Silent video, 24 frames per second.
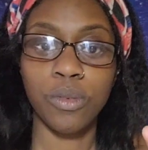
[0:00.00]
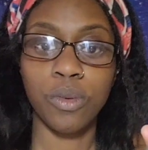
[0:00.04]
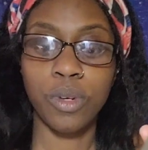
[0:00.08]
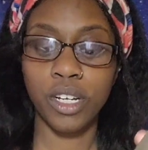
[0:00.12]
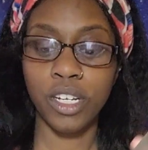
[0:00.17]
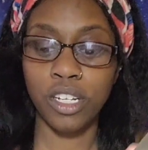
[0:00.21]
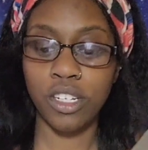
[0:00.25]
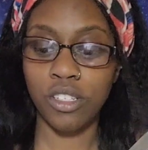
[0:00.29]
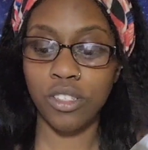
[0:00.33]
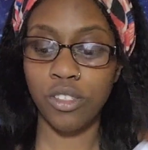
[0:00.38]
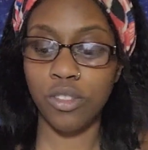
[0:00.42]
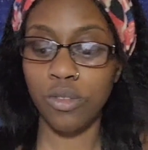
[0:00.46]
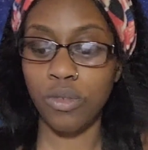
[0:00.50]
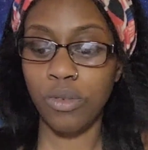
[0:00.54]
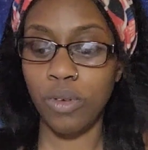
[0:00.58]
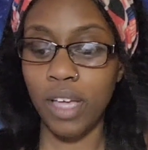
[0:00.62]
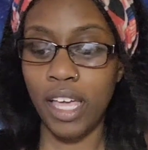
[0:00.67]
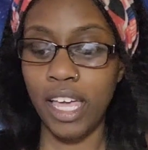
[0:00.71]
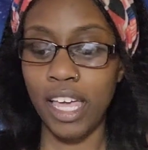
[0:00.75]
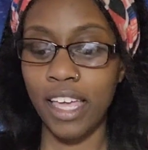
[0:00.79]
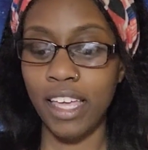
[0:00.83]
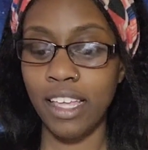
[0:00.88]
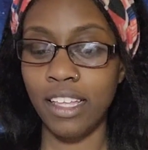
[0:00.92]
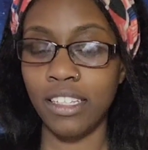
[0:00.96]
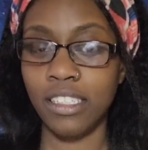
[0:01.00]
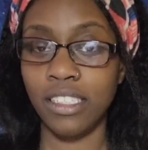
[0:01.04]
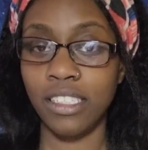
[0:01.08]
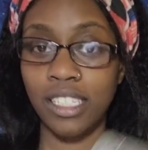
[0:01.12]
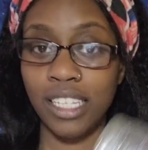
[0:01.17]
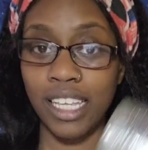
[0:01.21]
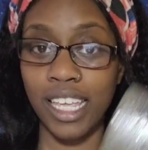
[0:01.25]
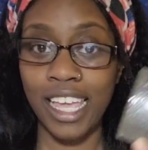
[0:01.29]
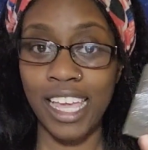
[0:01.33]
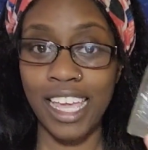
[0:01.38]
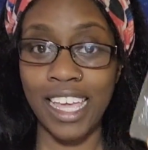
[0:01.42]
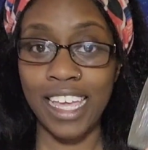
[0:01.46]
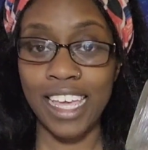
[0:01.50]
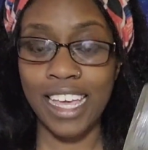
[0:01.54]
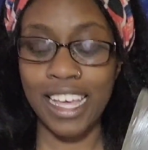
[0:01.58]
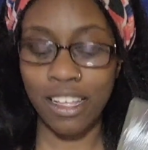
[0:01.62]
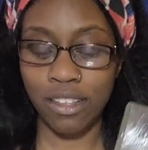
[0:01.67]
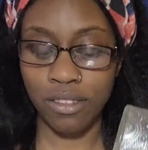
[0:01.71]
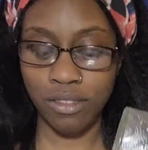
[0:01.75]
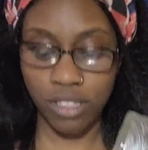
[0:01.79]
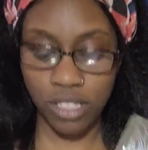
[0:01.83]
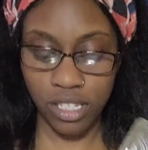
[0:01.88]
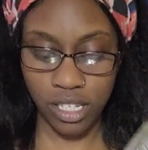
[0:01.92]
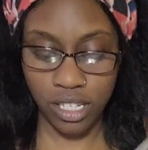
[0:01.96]
So we're gonna do eight, eight
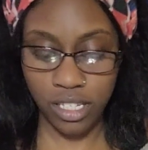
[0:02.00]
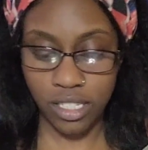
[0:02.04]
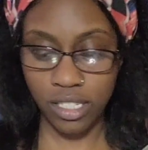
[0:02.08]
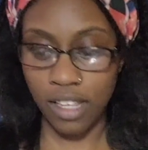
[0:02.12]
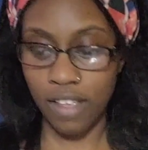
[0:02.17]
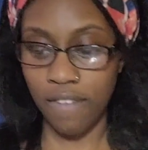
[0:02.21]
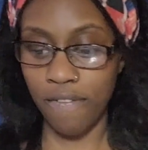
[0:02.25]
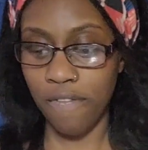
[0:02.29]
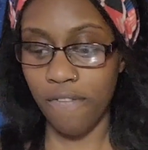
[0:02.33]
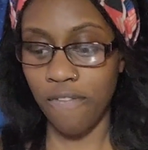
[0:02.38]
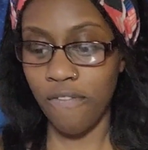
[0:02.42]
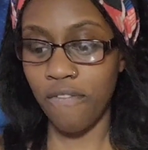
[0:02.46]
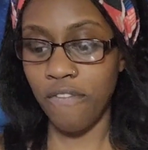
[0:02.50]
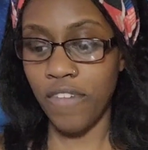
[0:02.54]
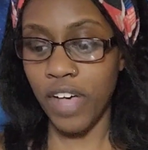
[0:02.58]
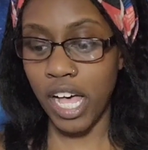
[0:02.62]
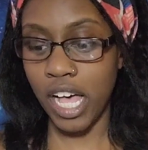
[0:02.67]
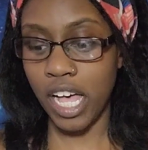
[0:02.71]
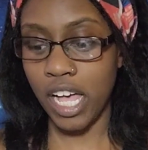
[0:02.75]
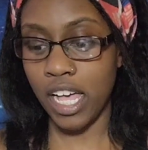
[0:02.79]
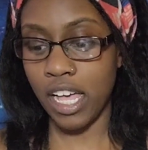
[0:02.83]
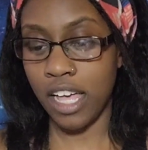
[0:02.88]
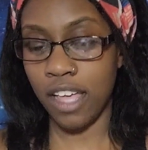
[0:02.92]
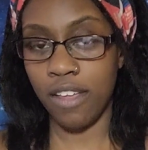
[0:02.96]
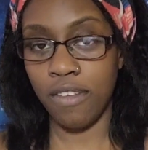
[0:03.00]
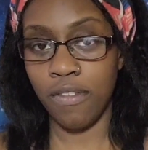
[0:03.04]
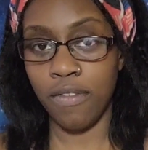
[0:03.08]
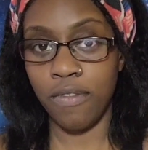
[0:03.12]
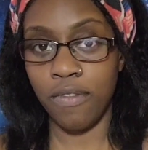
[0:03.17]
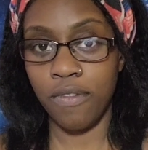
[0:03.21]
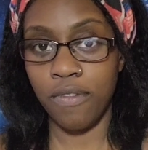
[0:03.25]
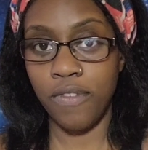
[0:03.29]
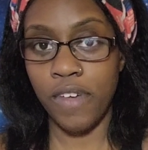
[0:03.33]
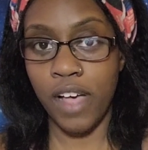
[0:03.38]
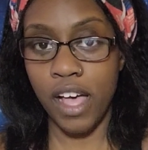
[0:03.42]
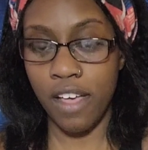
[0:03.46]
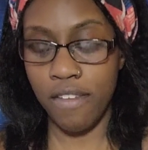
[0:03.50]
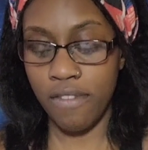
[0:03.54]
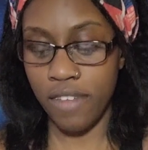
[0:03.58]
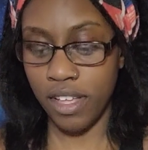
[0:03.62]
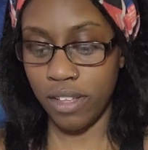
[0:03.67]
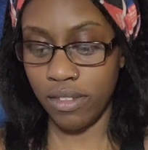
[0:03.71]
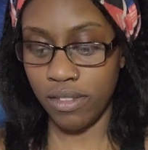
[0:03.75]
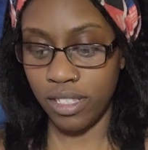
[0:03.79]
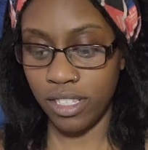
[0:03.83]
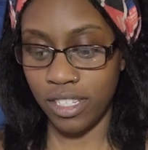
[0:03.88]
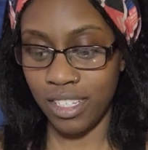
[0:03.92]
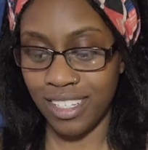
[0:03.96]
ounces and five, five
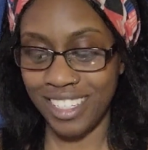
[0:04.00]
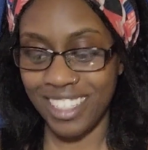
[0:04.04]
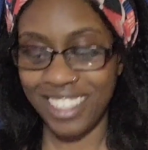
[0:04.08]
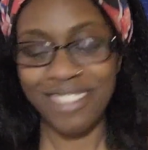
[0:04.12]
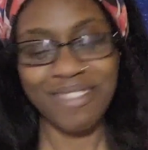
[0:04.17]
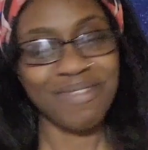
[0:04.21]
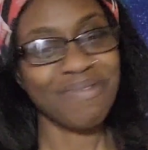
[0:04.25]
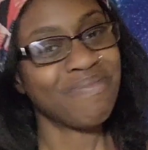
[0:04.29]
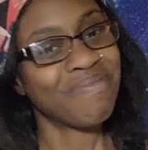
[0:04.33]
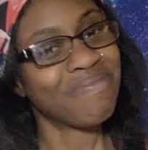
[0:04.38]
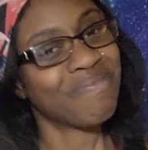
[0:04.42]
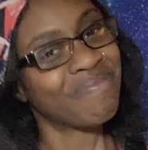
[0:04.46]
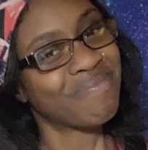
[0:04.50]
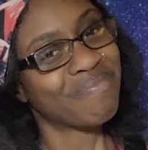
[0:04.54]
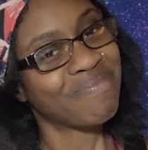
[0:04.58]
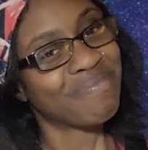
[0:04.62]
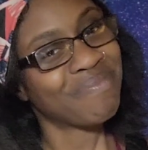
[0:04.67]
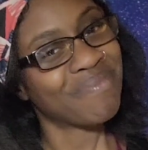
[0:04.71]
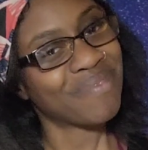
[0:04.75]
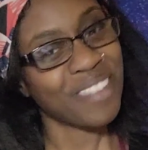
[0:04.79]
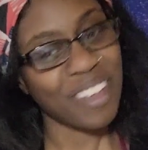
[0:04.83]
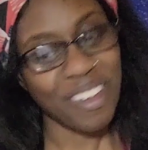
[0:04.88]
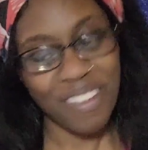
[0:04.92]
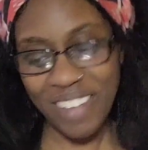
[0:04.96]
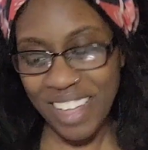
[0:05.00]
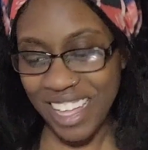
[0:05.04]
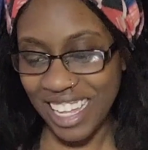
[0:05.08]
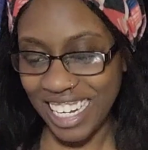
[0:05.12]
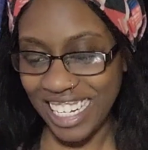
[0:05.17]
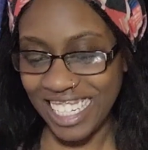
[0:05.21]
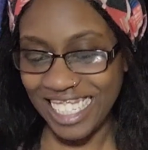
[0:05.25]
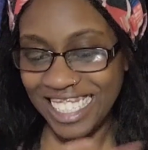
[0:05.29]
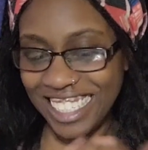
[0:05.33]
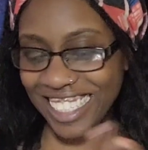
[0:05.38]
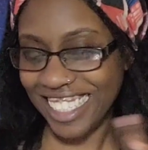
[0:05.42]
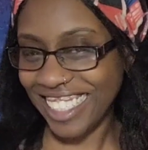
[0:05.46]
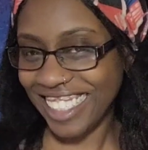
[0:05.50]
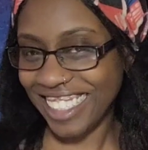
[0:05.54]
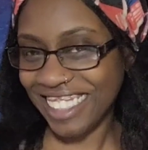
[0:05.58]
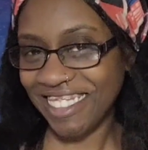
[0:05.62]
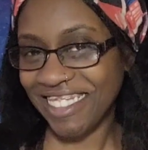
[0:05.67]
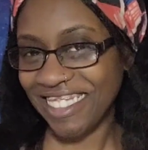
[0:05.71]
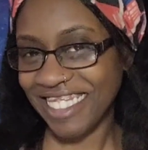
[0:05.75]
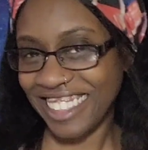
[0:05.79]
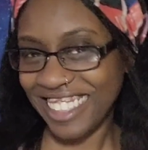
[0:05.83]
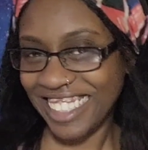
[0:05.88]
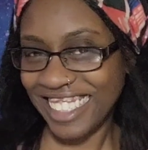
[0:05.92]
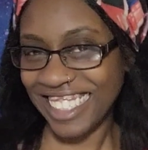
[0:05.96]
ounces. Wow,
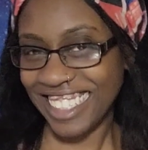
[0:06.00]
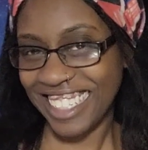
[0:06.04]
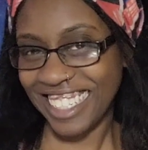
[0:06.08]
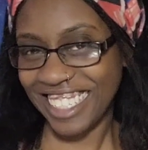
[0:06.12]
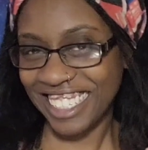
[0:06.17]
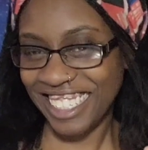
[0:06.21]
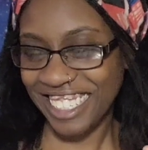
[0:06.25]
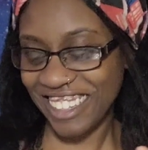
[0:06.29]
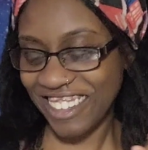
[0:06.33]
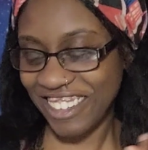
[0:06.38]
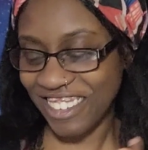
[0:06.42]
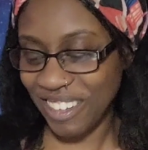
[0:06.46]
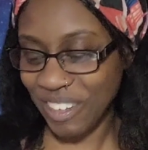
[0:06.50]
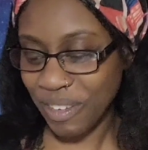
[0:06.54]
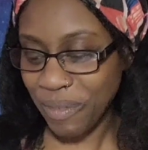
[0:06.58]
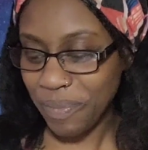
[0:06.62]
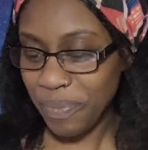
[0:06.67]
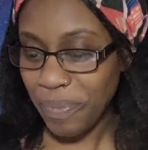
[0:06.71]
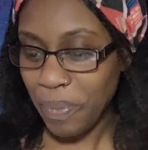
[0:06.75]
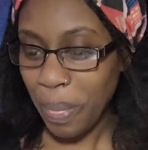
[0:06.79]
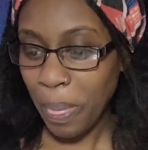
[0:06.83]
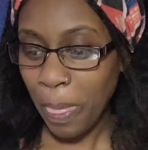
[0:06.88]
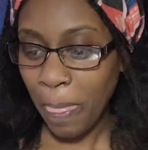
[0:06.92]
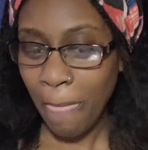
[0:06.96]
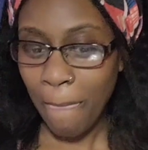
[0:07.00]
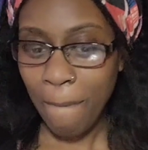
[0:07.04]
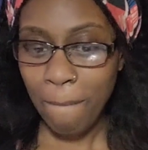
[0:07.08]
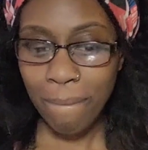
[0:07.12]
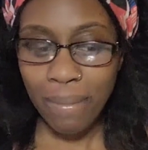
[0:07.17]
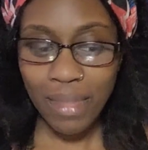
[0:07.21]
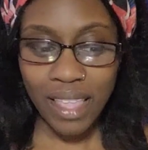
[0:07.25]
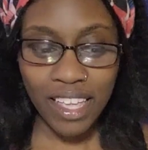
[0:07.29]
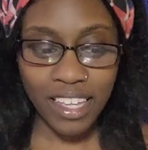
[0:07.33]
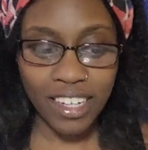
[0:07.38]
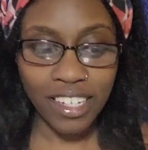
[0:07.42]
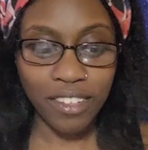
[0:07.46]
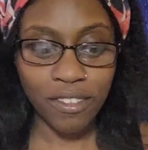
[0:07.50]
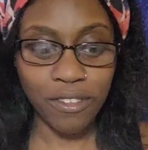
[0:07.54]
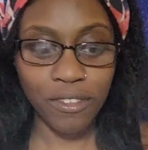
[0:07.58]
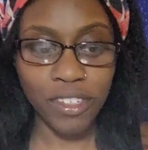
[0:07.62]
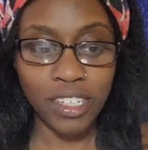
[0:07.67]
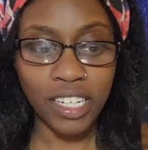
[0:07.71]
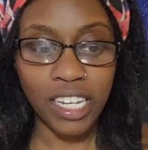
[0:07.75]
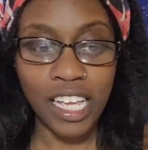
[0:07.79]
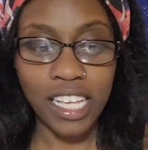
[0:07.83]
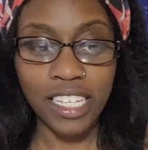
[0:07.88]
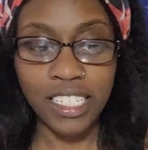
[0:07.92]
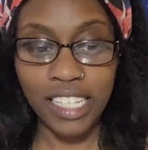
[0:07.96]
that's, that's cool. I didn't even
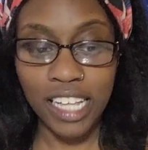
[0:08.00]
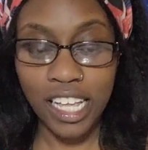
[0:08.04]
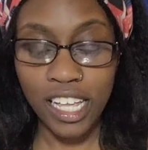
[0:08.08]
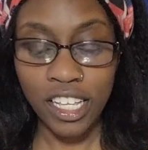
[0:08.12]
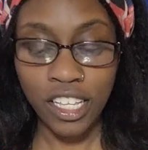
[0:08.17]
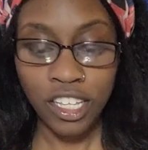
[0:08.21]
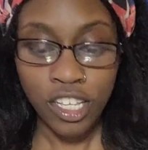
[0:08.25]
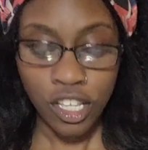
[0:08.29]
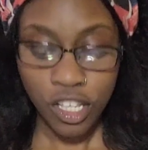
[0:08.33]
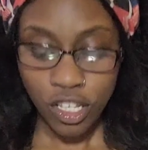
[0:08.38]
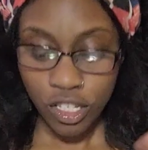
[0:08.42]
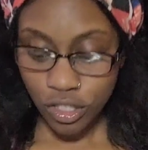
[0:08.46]
realize that.